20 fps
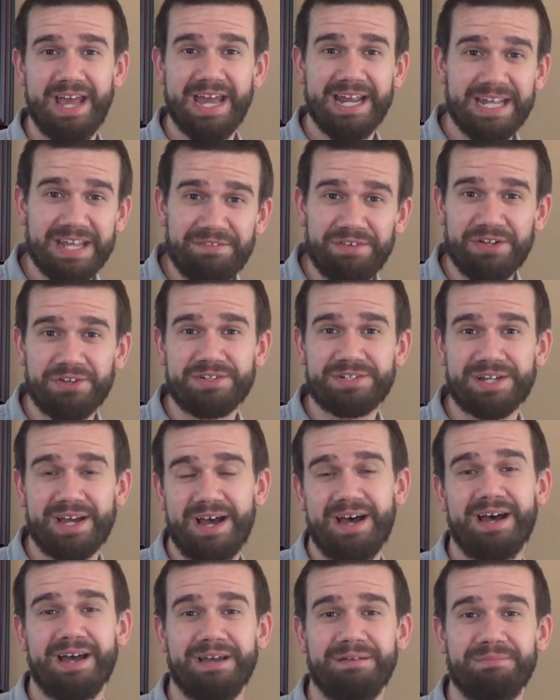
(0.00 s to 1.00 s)
and giving your
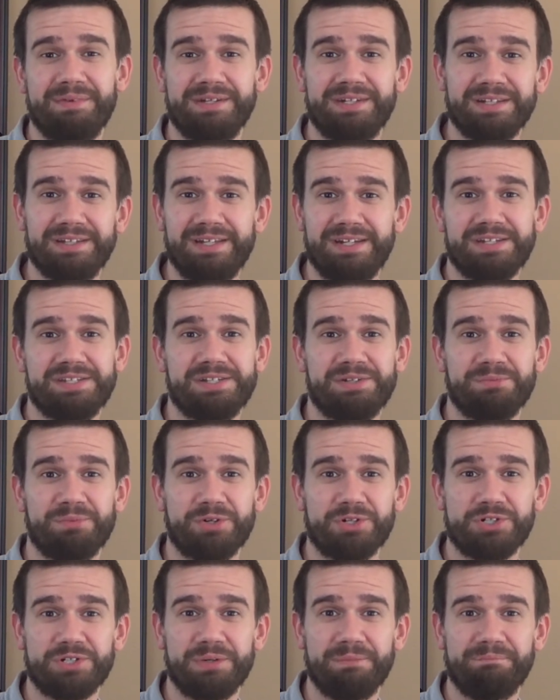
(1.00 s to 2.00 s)
time to lead us in
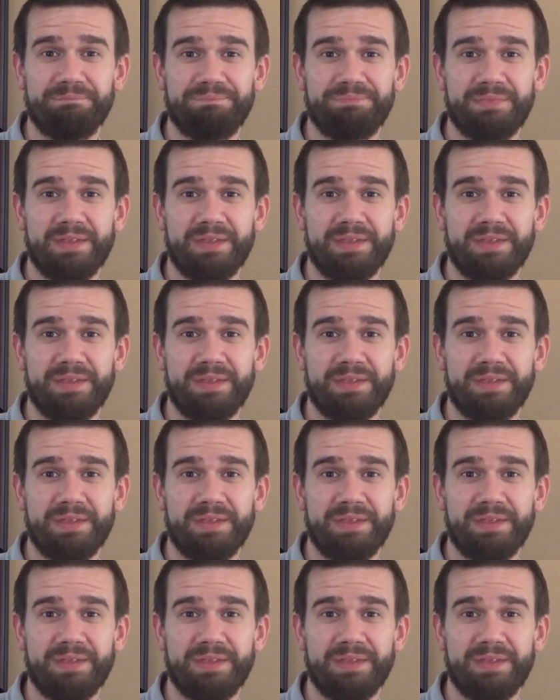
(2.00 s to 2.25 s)
worship.